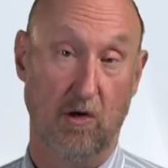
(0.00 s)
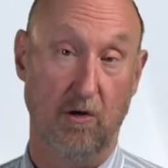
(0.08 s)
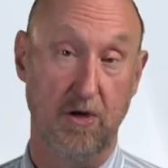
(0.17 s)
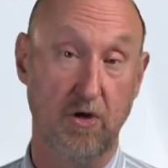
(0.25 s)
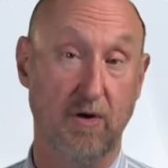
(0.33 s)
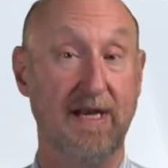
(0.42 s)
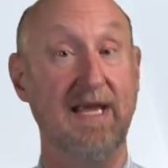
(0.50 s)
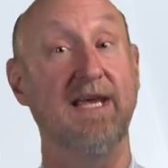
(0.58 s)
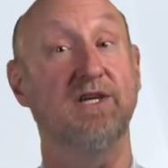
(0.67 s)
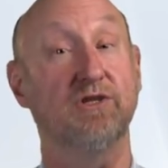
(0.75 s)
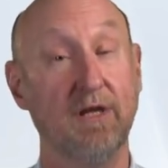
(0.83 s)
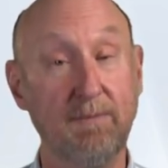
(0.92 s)
or you can
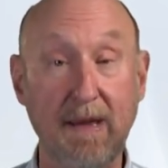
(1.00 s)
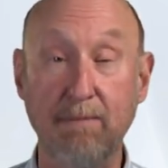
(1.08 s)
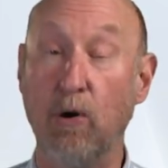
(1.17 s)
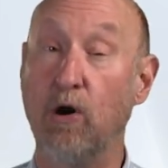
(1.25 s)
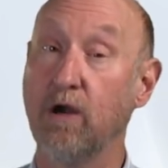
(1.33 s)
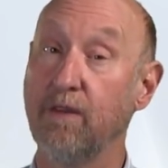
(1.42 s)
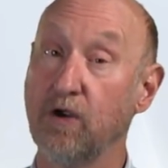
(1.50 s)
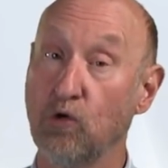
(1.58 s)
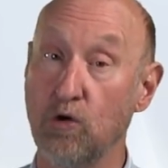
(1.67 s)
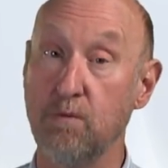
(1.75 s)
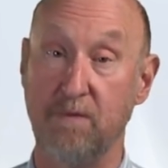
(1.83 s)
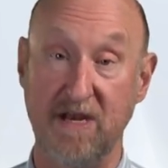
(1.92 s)
easily be part of the
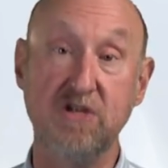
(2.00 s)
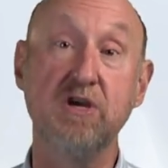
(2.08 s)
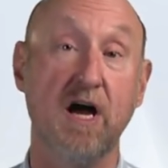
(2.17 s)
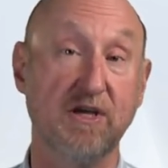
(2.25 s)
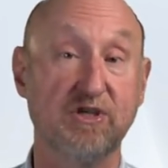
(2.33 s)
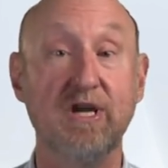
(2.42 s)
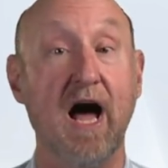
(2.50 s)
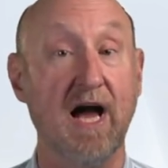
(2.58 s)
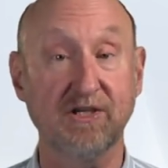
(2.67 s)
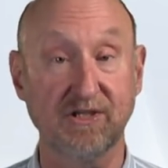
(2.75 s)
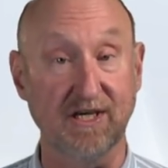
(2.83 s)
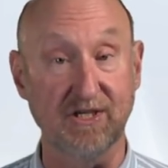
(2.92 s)
group that does
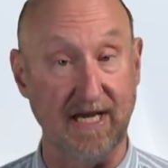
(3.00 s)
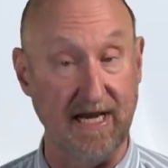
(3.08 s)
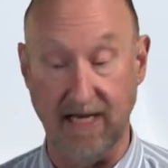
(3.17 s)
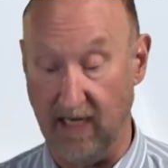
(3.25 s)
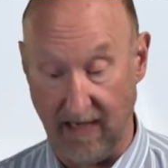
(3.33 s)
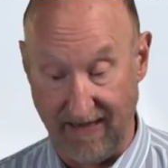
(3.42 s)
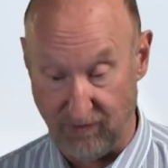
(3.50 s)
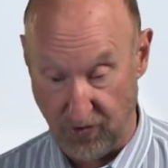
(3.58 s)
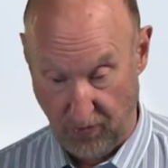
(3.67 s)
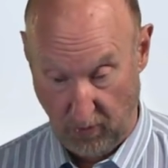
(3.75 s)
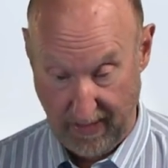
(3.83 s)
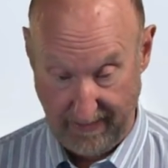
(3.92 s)
not succeed at level
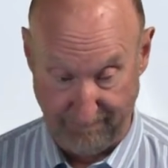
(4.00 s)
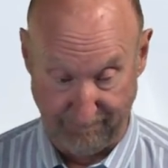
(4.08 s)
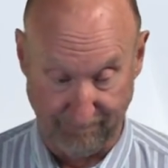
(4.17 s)
3.